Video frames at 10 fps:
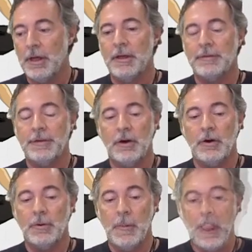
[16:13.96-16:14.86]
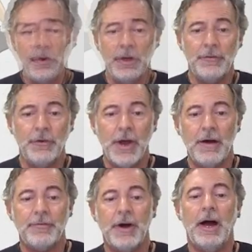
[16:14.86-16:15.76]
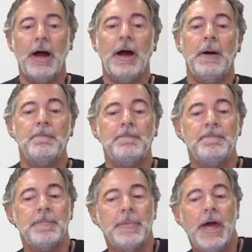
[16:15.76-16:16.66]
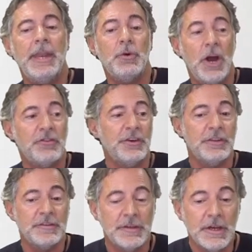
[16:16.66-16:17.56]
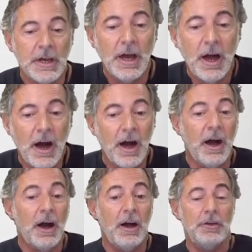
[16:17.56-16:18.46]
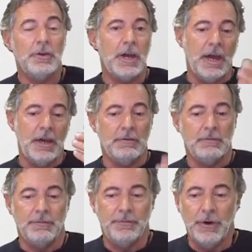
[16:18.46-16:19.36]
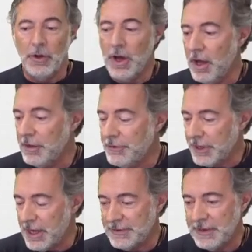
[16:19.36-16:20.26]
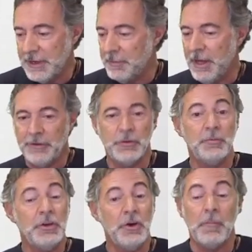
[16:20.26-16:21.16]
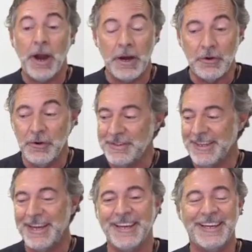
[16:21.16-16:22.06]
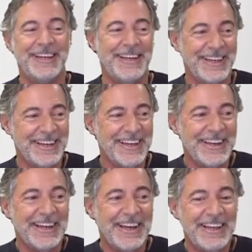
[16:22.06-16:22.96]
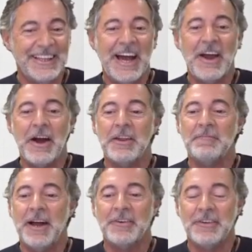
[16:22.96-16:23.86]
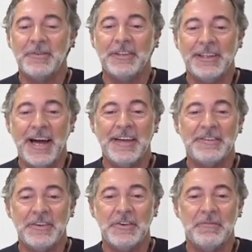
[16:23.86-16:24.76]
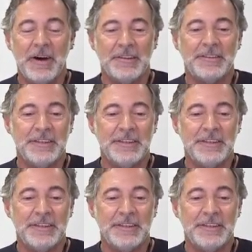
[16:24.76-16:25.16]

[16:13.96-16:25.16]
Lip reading: So if you have any questions, you can follow us, you can send mails to me or Marcos. And I and Marcos will answer you about